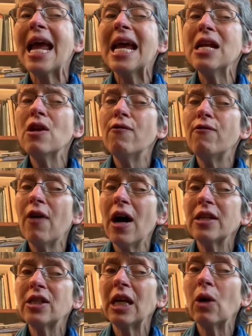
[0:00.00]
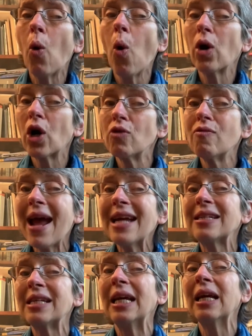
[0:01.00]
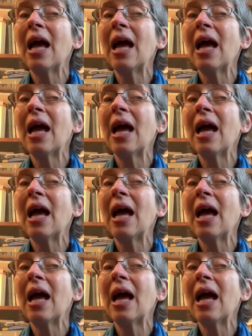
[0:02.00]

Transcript: in averting or correcting